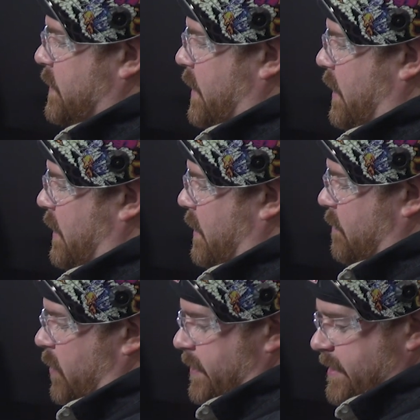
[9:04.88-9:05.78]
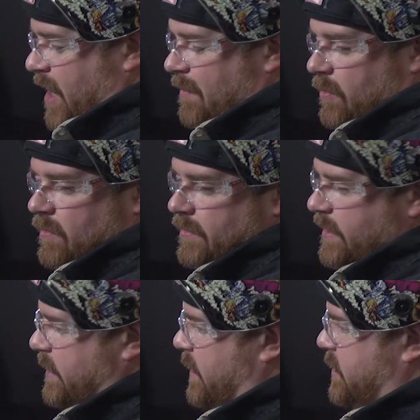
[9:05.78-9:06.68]
uh, more than double
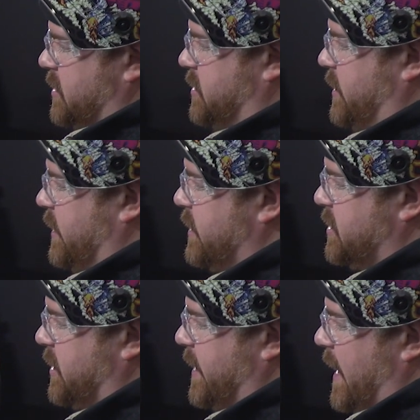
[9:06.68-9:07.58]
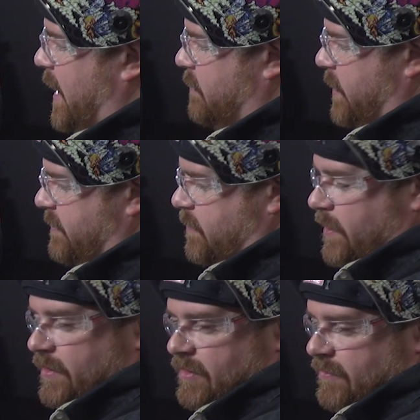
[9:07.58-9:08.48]
than I initially had when I was
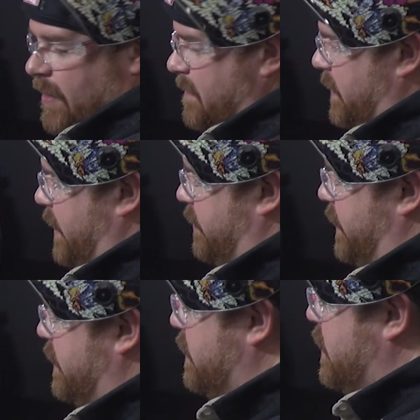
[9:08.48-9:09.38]
welding in straight polarity.